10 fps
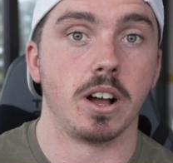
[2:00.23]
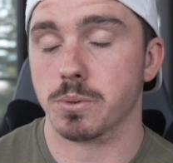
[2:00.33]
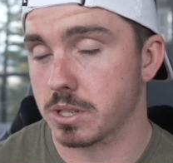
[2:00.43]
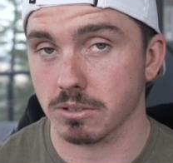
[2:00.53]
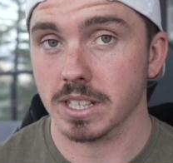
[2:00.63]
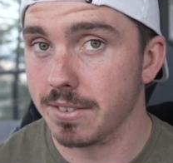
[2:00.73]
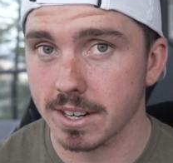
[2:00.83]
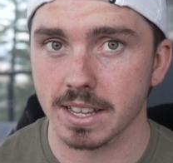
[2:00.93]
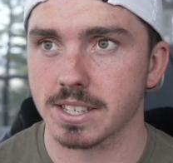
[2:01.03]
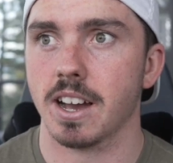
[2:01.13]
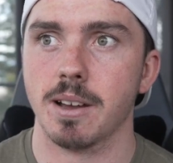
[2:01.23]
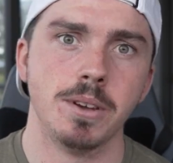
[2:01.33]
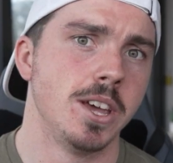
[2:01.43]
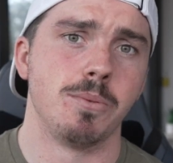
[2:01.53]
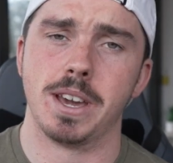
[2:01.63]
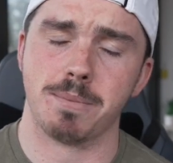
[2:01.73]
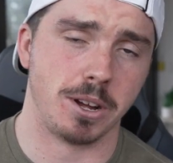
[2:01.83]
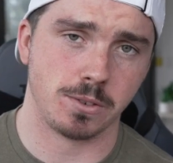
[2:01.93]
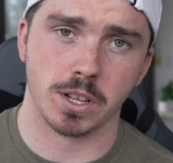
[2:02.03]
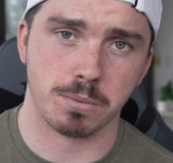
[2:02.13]
were still leaving at the time. We had a
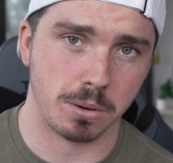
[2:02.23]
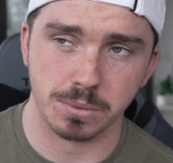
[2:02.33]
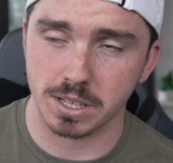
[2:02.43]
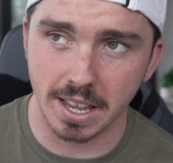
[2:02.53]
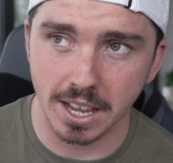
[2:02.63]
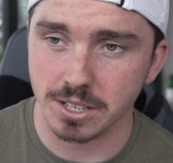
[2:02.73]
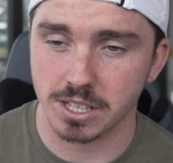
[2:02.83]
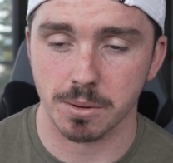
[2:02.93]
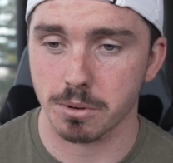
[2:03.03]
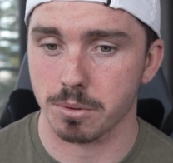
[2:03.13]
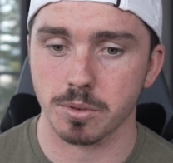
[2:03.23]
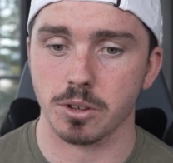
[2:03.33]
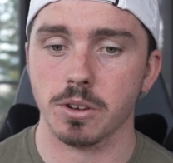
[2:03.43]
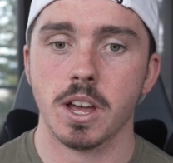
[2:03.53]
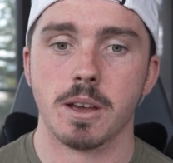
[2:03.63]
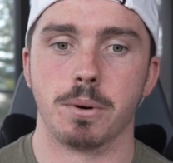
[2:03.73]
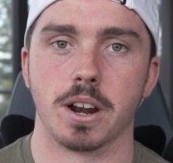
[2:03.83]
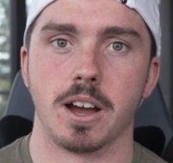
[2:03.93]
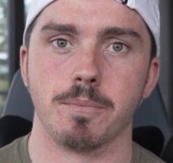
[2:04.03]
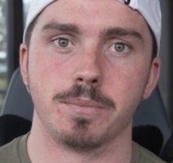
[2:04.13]
bunch of other problems in the agency, I'll be real with you.
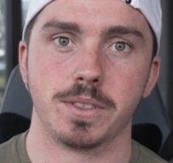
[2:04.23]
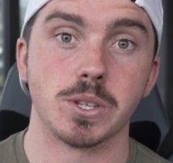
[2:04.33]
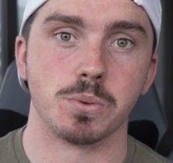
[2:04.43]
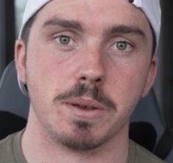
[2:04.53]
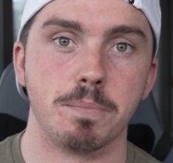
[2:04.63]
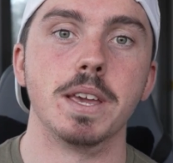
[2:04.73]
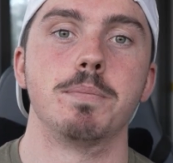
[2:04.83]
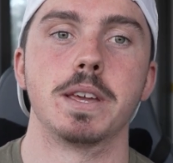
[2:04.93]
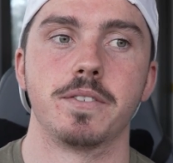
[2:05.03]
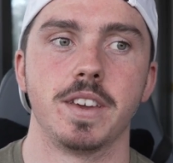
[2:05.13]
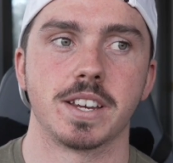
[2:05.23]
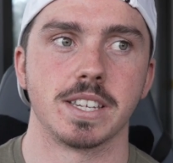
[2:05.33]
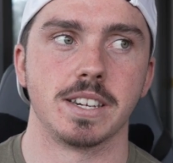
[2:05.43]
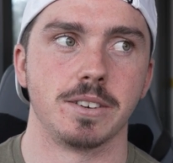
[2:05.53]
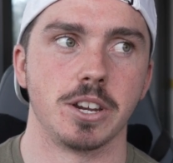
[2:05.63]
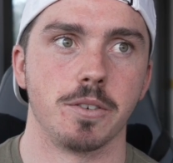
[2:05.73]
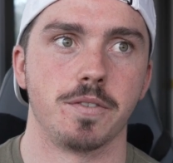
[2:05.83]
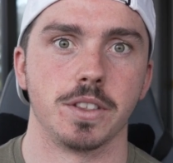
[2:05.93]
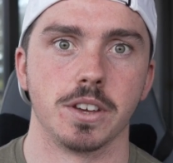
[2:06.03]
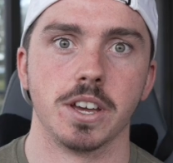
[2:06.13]
But this was a big fix. And,
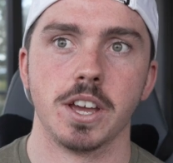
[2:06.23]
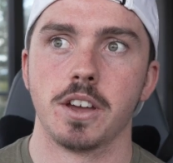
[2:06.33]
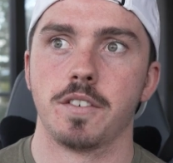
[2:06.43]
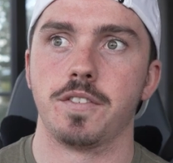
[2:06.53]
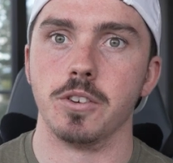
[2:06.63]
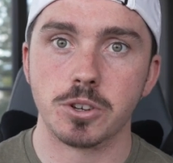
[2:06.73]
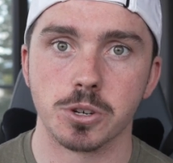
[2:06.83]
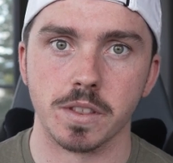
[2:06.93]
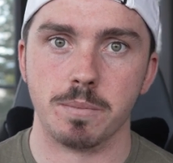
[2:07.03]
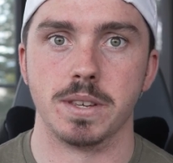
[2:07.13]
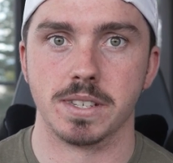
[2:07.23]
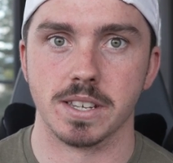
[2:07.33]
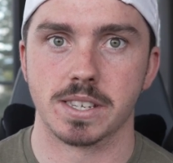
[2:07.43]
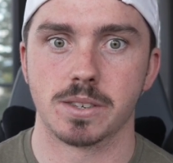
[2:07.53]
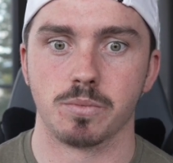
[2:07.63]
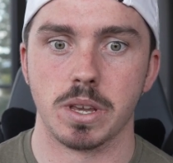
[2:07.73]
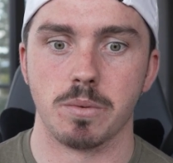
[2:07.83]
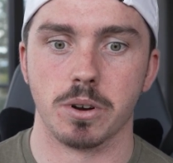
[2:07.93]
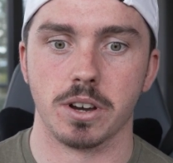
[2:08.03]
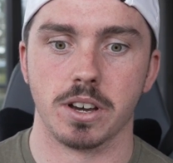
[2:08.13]
for the future of the business, we
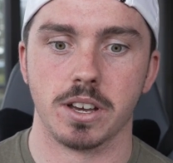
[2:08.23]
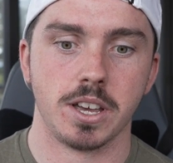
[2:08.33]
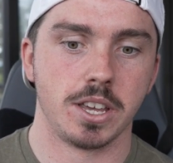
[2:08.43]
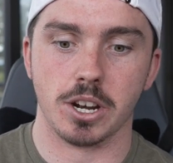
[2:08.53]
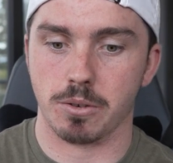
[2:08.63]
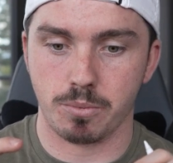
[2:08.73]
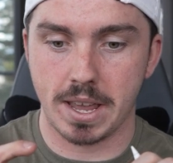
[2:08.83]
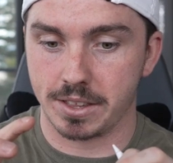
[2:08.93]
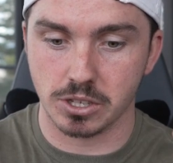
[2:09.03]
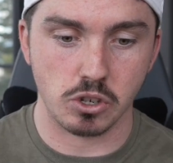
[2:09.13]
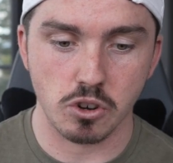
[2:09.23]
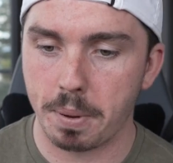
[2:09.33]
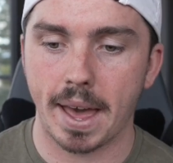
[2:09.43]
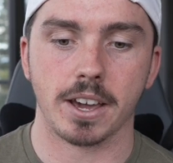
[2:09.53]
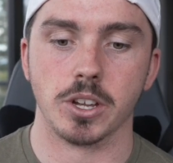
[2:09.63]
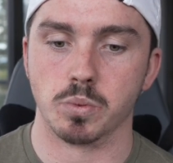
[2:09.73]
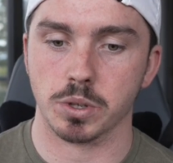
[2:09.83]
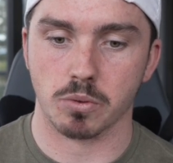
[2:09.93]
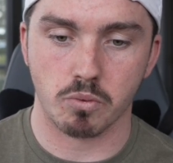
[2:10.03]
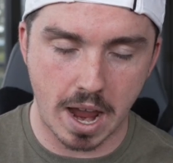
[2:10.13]
had this new package
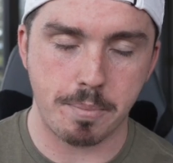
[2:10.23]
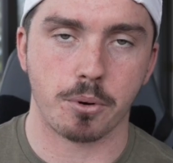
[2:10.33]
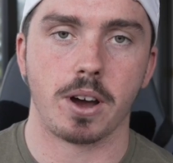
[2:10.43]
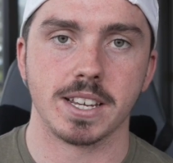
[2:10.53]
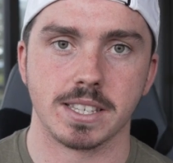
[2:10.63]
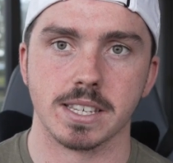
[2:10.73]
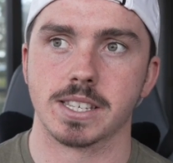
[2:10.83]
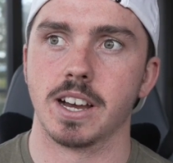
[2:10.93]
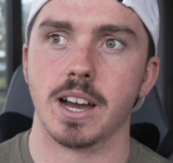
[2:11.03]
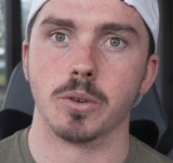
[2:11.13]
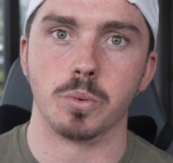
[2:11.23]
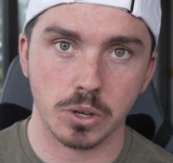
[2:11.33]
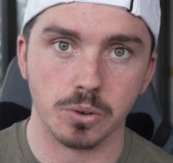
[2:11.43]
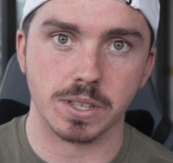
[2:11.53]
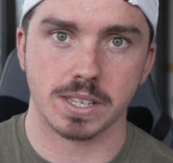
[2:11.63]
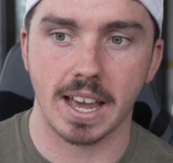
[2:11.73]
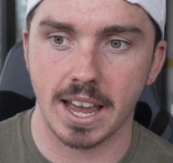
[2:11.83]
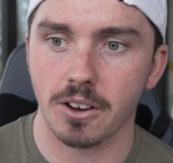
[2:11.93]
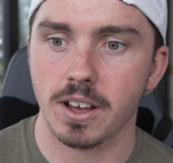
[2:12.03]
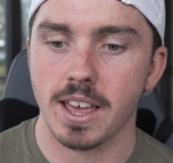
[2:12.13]
with the right price this time that we could
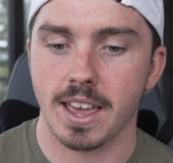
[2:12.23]
scale.